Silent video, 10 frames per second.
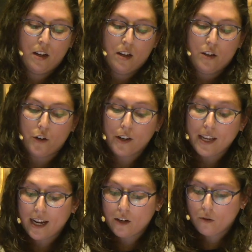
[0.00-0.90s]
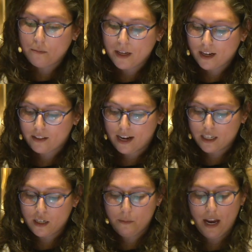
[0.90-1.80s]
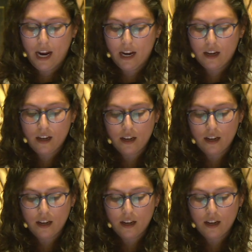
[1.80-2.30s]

During the annual meeting last May,